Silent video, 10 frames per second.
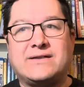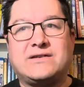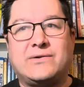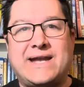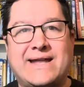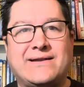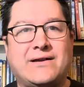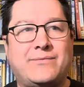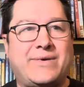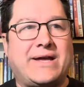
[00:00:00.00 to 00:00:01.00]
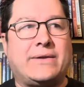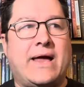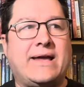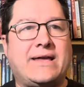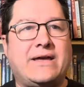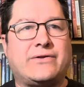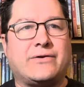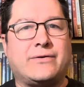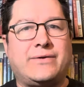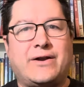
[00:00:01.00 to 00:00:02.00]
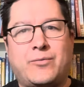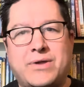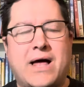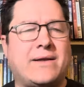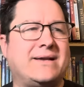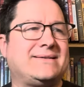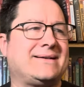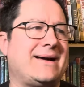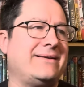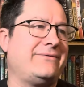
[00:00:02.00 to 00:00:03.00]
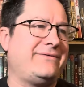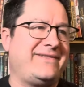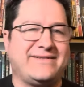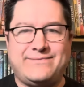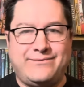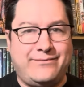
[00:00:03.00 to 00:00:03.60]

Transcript: so it ended up being like either, you know, plot lines that kind of just